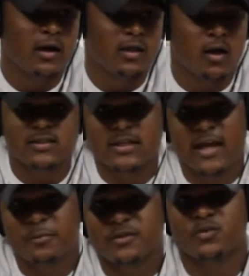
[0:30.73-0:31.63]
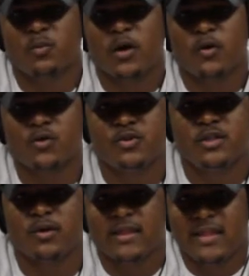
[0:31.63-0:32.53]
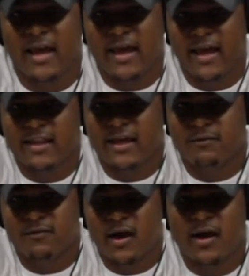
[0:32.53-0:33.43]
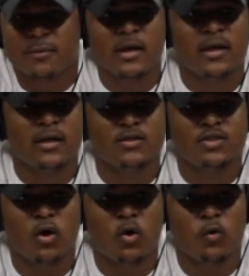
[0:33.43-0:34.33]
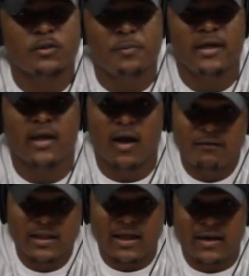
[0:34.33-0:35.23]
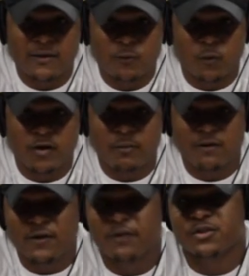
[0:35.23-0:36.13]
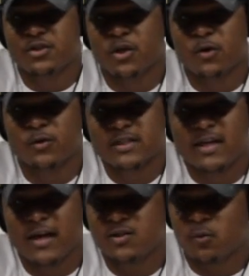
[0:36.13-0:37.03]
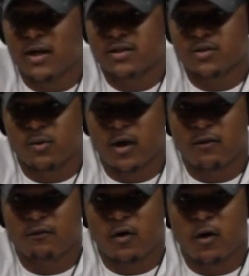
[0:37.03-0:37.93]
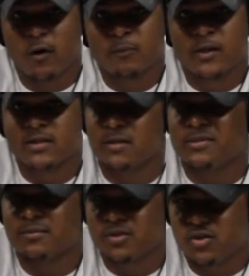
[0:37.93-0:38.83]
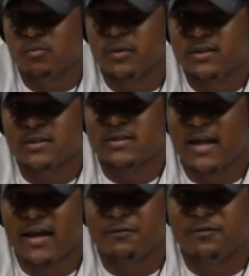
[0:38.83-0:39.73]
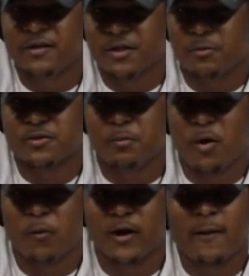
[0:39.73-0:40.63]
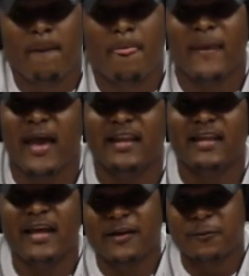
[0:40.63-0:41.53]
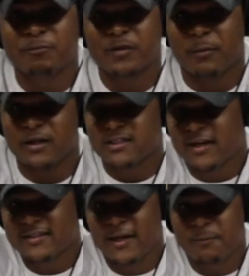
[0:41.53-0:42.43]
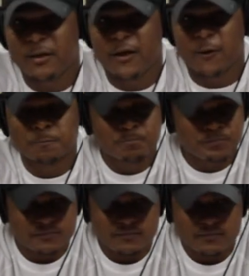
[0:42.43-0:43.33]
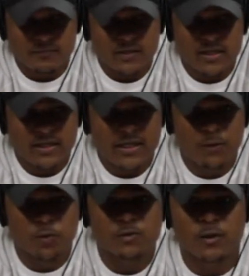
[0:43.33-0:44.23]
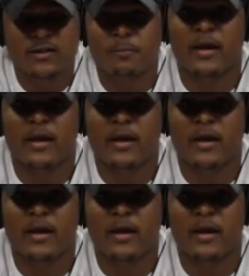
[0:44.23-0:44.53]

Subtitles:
Clarkson campus as well, you still get that Atlanta vibe. So speaking of Atlanta, one of my favorite shows, and I used to watch it throughout the fall, sometimes too much because I had to finish up with some homework, Atlanta by Childish Gambino. He was one of the